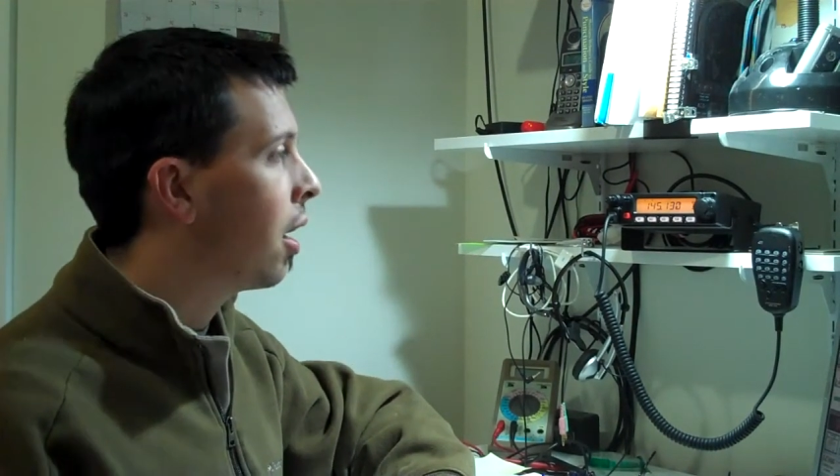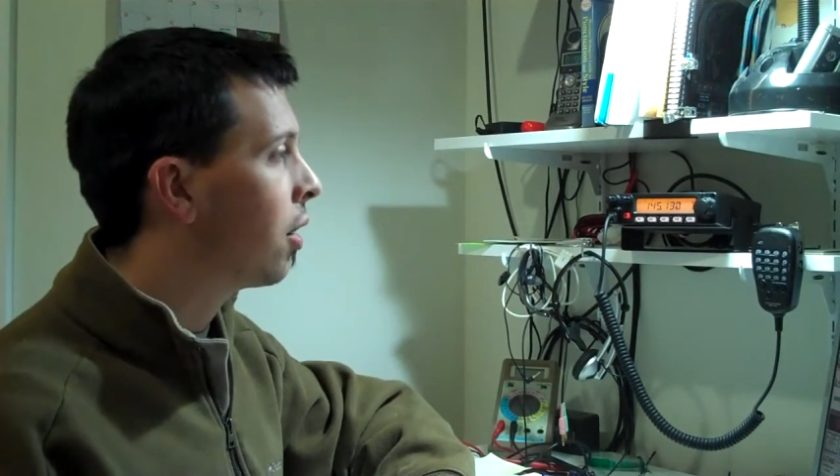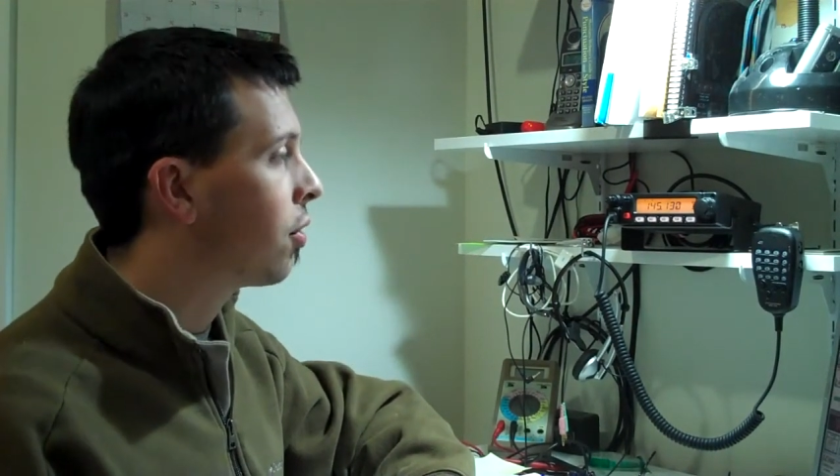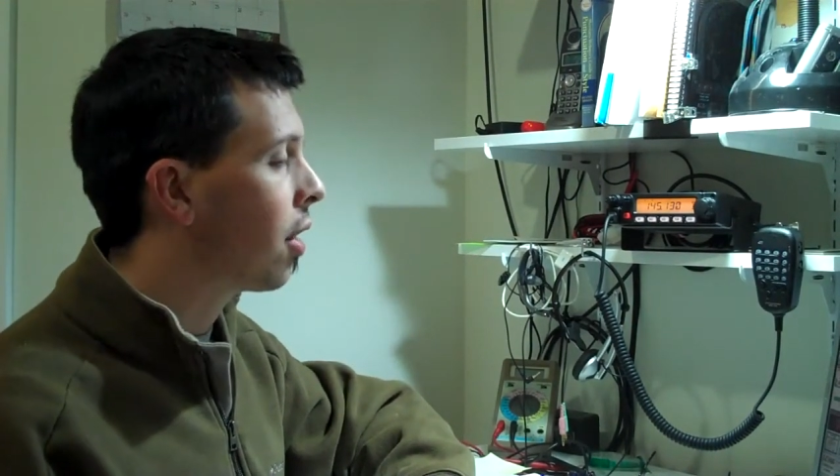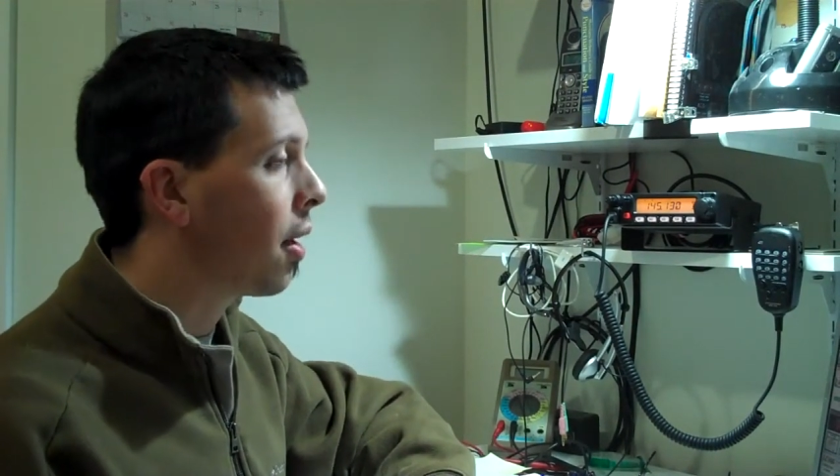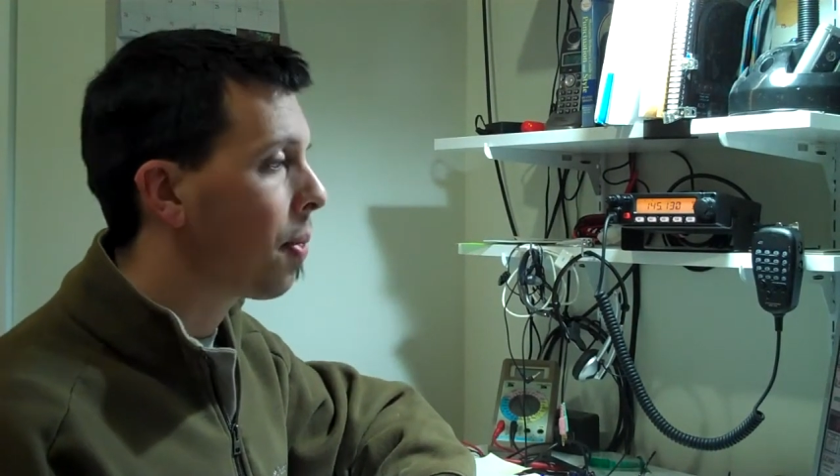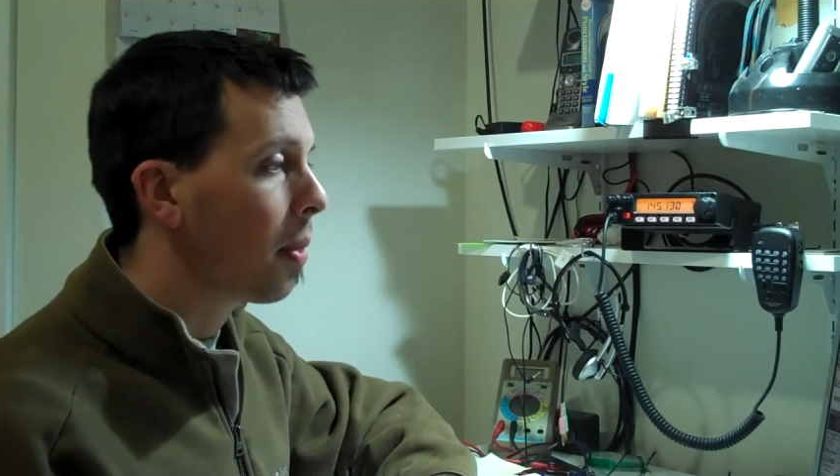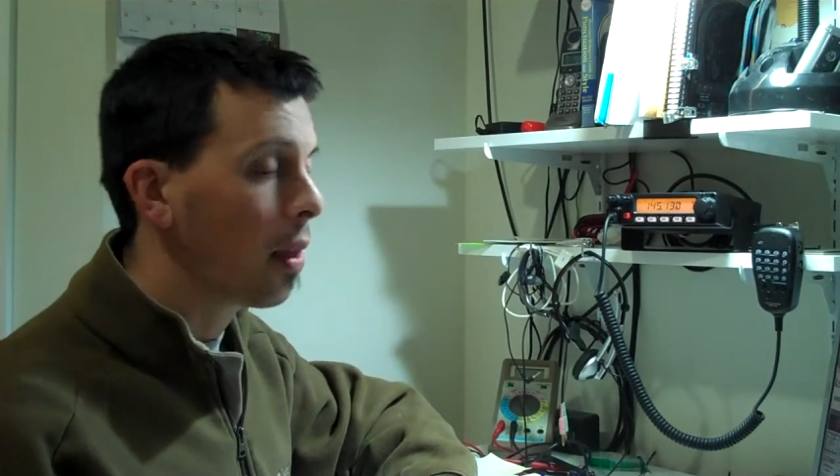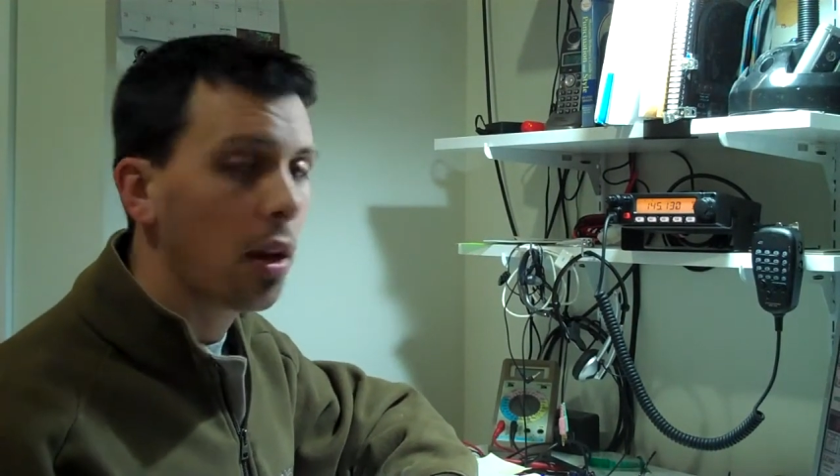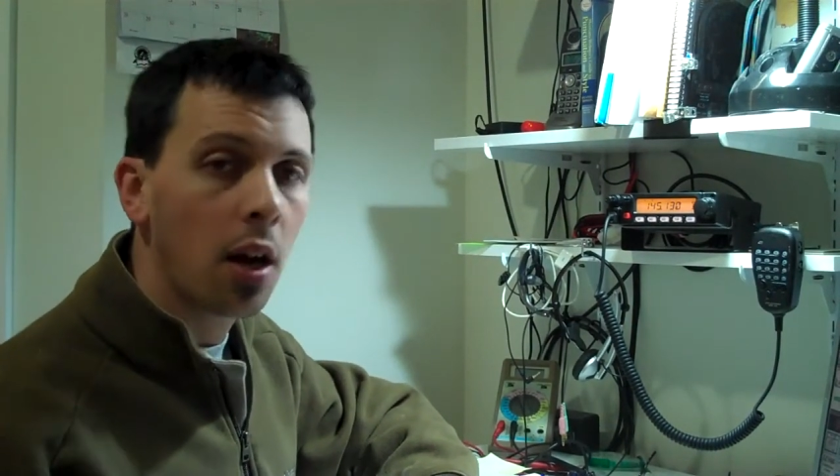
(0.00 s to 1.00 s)
is
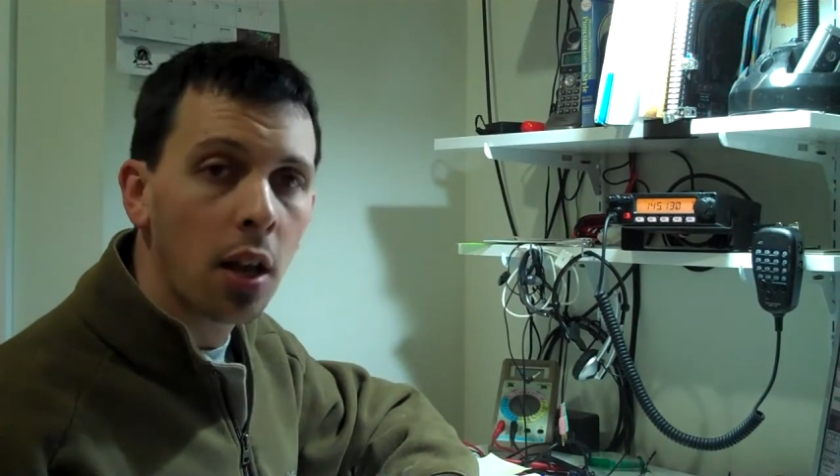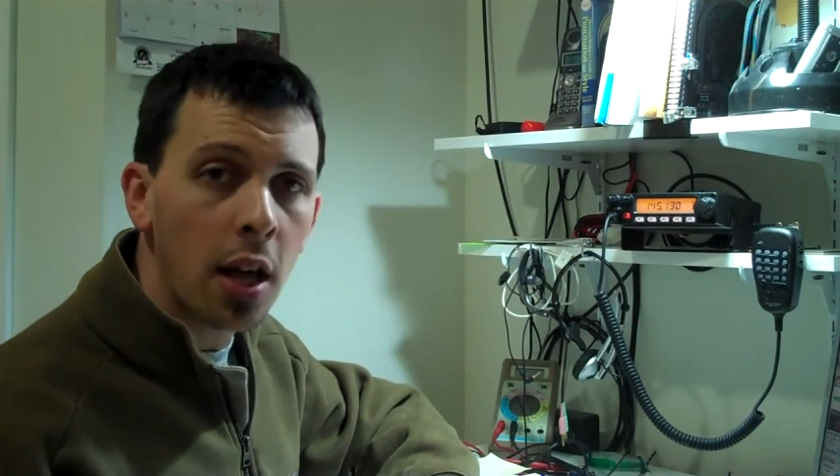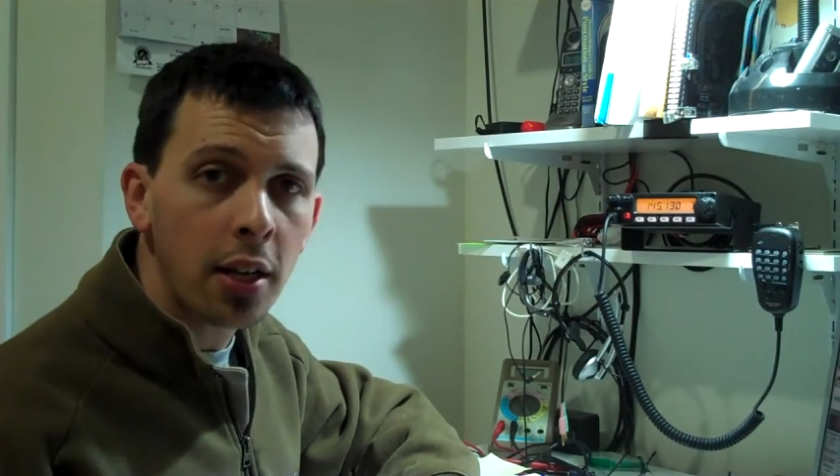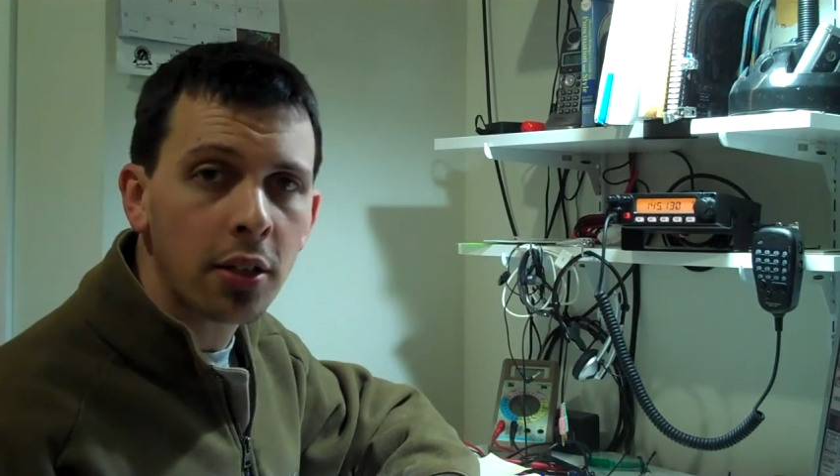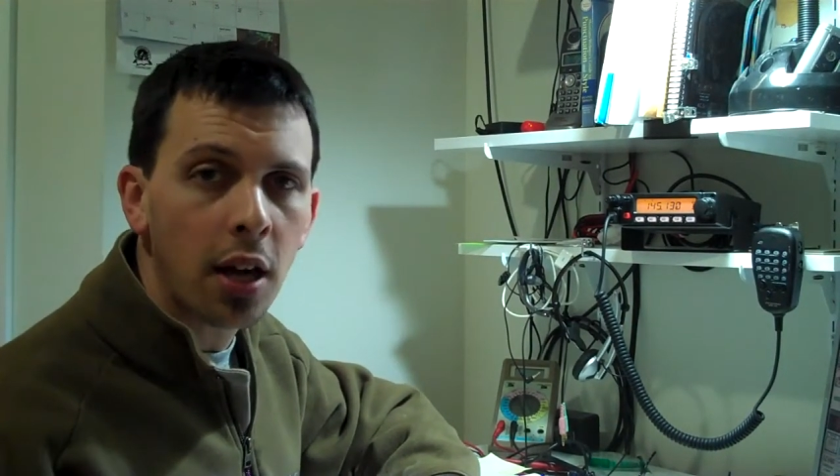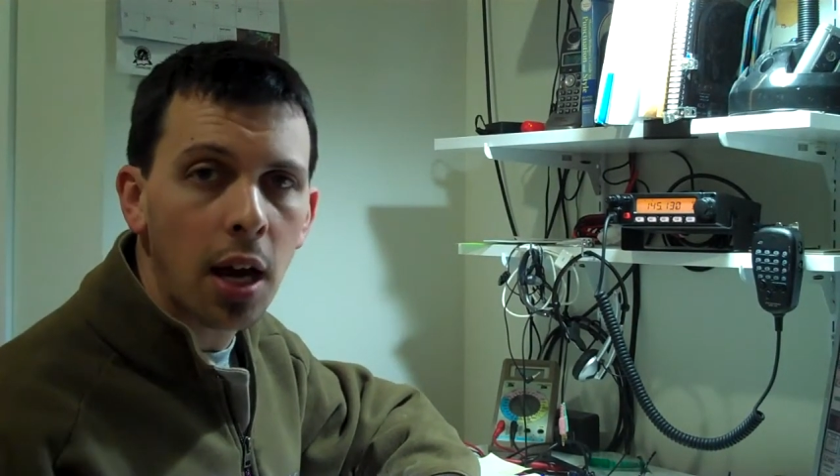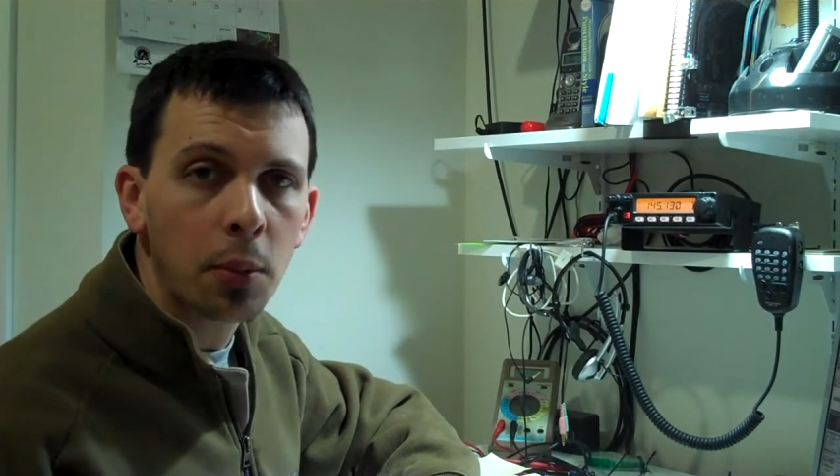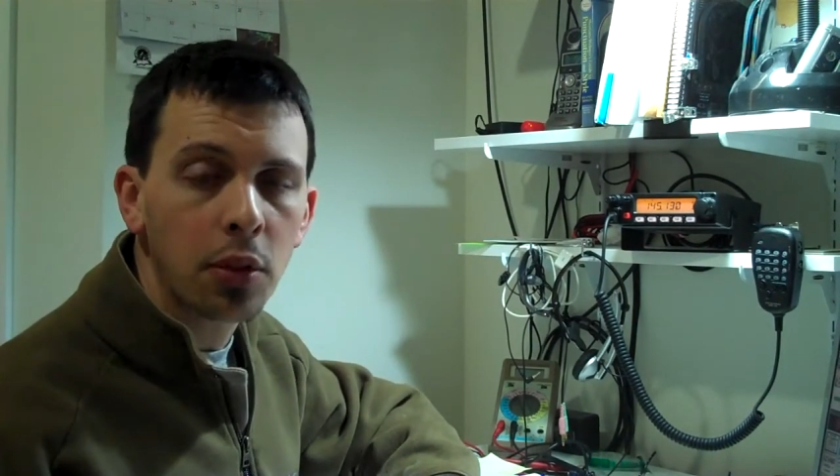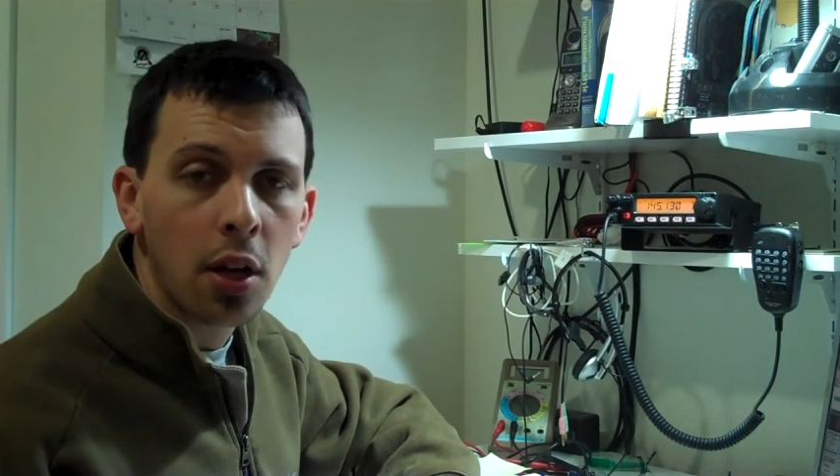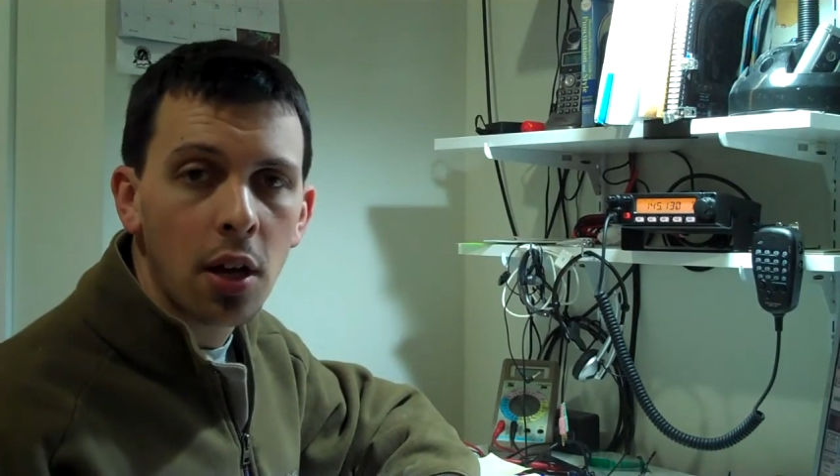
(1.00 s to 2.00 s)
a lot of
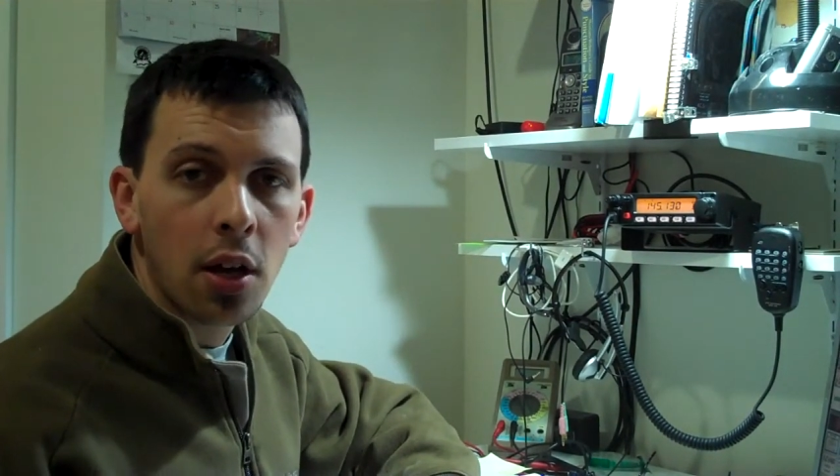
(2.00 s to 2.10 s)
times